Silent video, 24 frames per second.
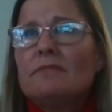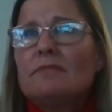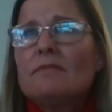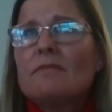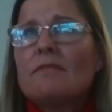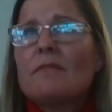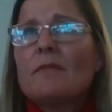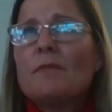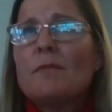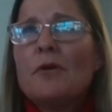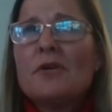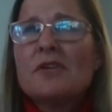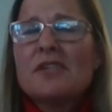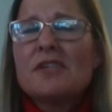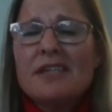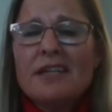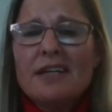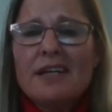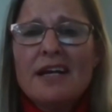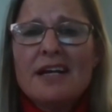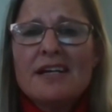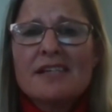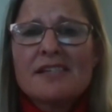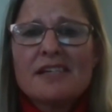
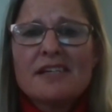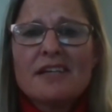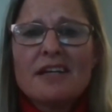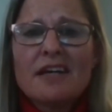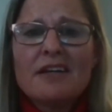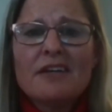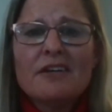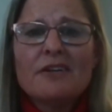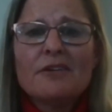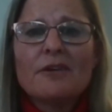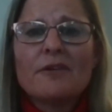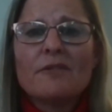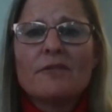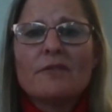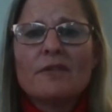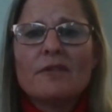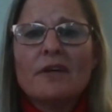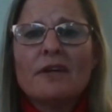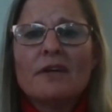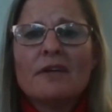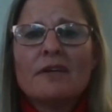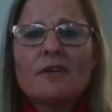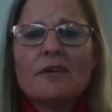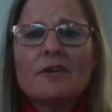personalize it, I don't
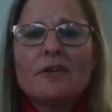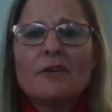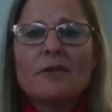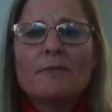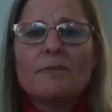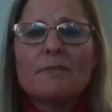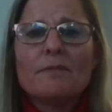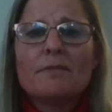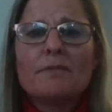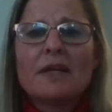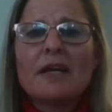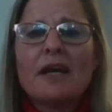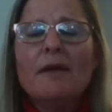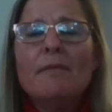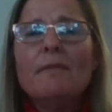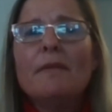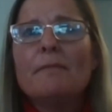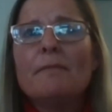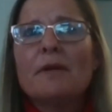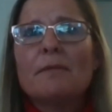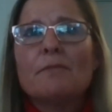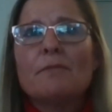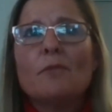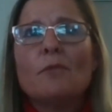know, become a
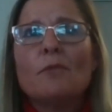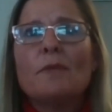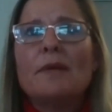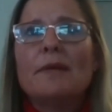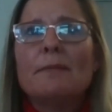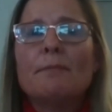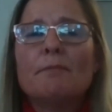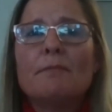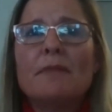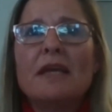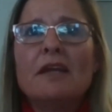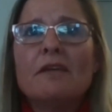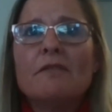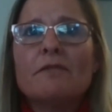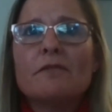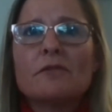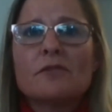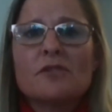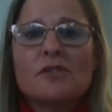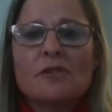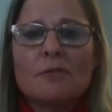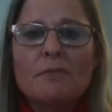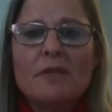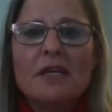bit more meaningful
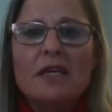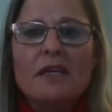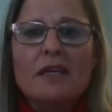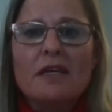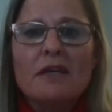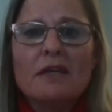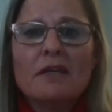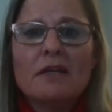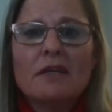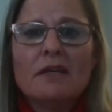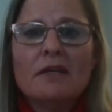to me.